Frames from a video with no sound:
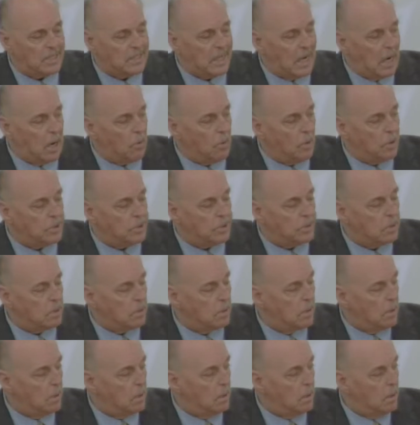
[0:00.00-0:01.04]
hours,
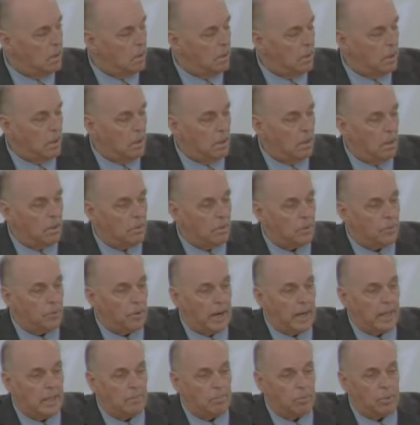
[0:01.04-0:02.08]

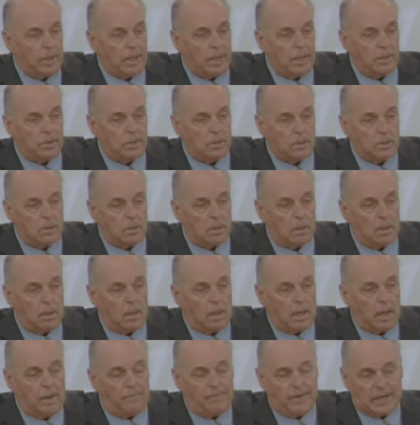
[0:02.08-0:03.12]
trying to breathe.
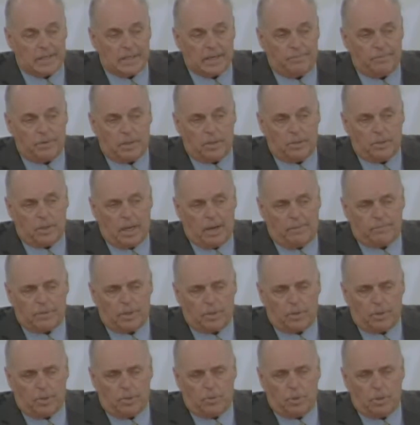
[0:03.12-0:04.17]
In fact, after you, after
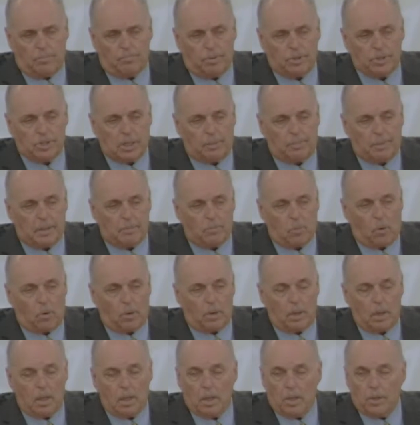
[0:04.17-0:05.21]
you couldn't push up
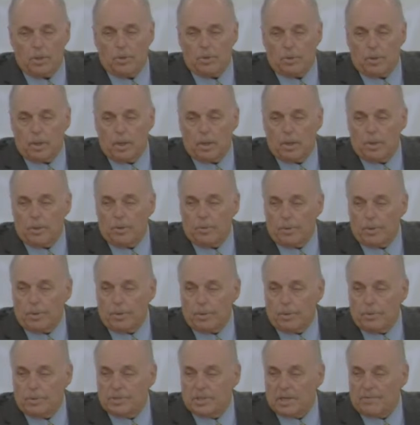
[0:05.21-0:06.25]
anymore, you, you
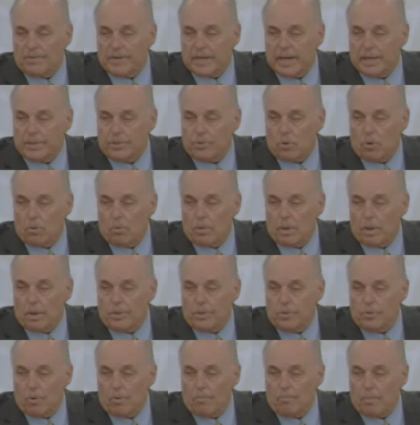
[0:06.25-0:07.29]
would suffocate your own in
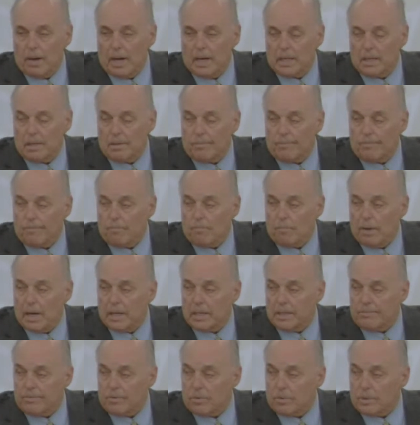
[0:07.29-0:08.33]
your own body
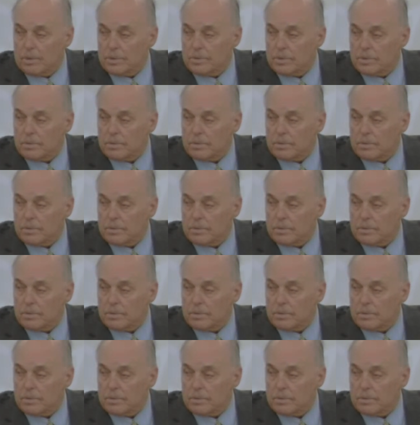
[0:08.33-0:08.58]
body fluids.